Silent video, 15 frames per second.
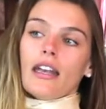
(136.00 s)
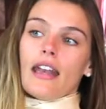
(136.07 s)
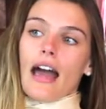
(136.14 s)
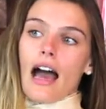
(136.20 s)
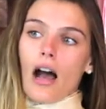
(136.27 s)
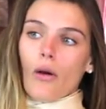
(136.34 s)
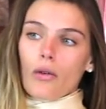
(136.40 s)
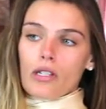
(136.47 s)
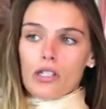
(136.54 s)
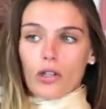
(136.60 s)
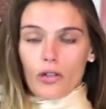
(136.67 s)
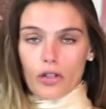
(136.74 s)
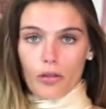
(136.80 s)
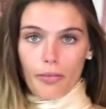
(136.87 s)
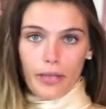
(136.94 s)
now with
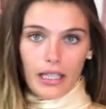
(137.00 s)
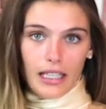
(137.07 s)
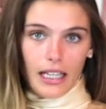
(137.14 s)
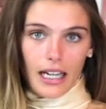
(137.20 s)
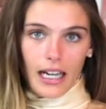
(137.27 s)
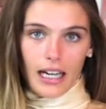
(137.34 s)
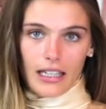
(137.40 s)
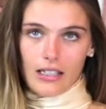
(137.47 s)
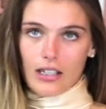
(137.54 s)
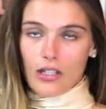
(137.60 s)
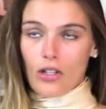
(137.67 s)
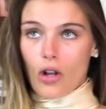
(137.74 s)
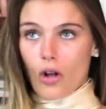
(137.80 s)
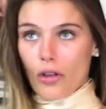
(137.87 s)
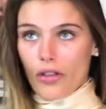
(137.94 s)
social media it's
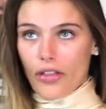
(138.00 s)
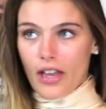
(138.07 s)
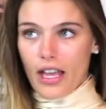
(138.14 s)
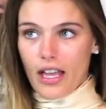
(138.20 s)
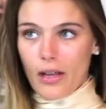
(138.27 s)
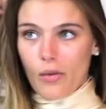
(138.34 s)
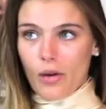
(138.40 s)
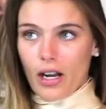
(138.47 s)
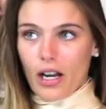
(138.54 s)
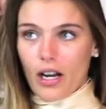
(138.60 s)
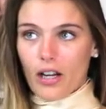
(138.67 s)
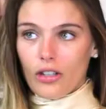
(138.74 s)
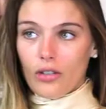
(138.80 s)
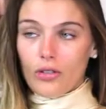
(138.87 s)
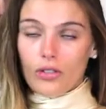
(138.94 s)
this whole thing
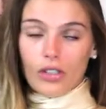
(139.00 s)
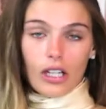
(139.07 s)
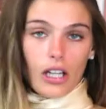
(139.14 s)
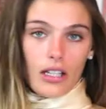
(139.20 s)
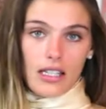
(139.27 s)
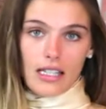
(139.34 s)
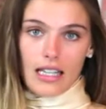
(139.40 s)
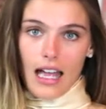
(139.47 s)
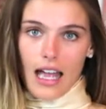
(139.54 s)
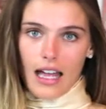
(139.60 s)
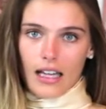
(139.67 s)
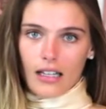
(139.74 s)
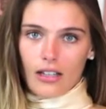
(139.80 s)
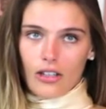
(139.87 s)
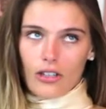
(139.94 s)
where usually on
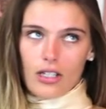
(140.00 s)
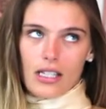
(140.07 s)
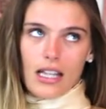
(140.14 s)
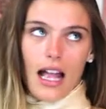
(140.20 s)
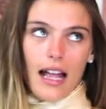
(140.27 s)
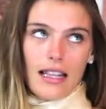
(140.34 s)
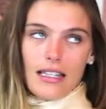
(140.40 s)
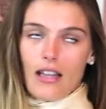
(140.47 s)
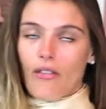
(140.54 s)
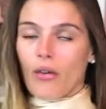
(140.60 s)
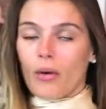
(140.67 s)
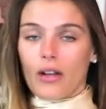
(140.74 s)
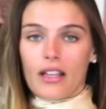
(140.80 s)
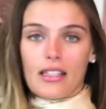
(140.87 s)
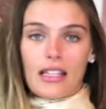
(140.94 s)
set there's signs
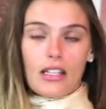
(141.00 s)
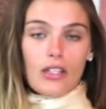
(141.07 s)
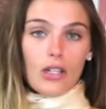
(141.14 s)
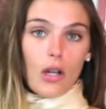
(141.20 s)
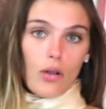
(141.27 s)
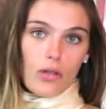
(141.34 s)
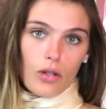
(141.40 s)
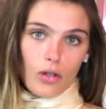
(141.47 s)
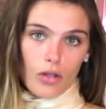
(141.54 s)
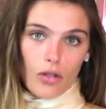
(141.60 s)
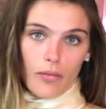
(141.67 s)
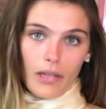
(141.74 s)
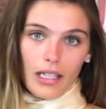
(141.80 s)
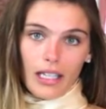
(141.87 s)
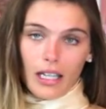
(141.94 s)
everywhere that says no
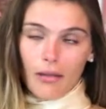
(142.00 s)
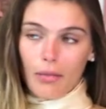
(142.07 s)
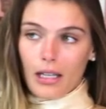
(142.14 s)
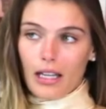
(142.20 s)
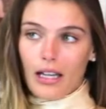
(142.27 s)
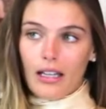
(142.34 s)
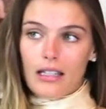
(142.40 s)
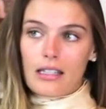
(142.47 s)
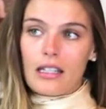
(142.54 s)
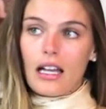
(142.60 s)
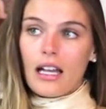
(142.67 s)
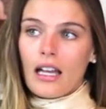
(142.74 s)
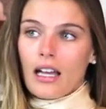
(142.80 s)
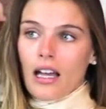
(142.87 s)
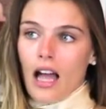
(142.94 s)
social media, because
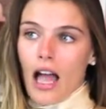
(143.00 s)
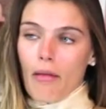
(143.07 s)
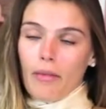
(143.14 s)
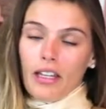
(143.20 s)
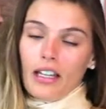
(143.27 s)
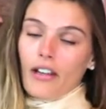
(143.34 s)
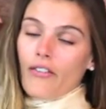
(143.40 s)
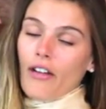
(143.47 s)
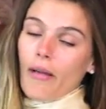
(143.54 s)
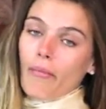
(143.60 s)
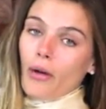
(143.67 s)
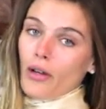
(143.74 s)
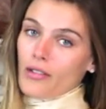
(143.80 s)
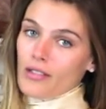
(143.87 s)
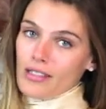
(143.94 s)
I mean, if I'm
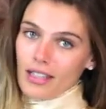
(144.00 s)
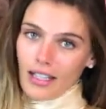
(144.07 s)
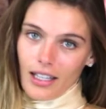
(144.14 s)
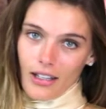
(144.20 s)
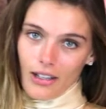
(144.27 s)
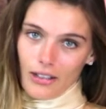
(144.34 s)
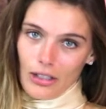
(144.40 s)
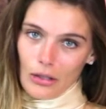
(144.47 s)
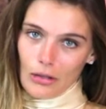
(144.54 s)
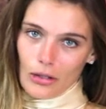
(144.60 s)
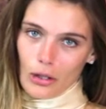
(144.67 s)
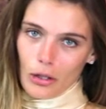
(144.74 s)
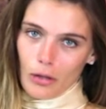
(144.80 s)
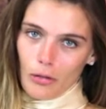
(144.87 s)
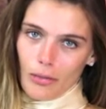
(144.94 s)
posting on
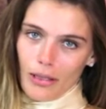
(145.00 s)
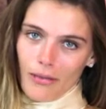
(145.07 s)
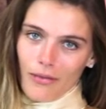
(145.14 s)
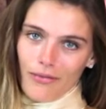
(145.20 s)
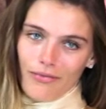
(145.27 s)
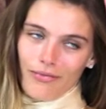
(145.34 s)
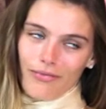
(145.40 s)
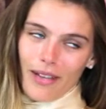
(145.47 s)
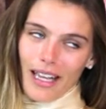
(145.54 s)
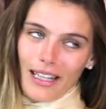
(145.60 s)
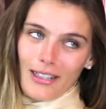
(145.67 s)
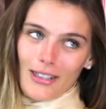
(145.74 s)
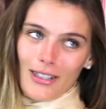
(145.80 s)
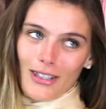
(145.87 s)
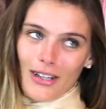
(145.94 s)
YouTube and my
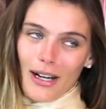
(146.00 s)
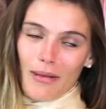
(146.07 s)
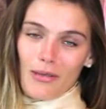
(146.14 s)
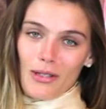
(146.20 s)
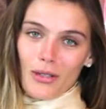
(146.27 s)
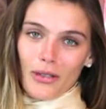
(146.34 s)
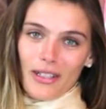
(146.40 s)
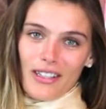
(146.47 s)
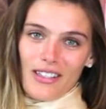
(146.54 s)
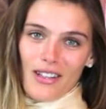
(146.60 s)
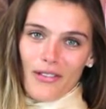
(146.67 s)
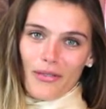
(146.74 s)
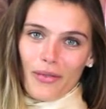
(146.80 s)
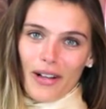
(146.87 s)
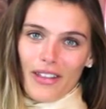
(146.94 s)
Instagram stories
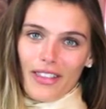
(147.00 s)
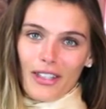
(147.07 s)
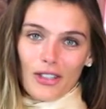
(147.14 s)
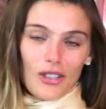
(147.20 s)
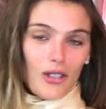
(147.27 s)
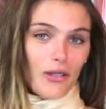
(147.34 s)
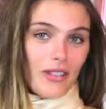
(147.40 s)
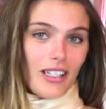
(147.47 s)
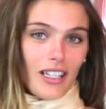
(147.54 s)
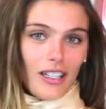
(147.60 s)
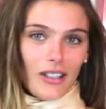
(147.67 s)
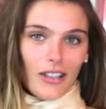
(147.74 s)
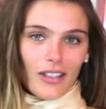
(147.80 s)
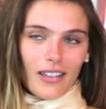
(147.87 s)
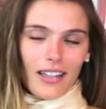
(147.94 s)
of what the shoot's gonna
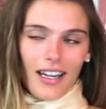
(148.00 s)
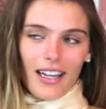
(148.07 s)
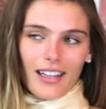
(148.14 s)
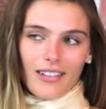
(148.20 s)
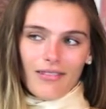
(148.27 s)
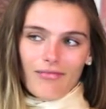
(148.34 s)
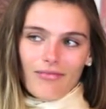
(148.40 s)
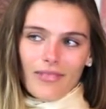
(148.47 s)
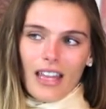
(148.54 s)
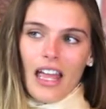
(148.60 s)
look like,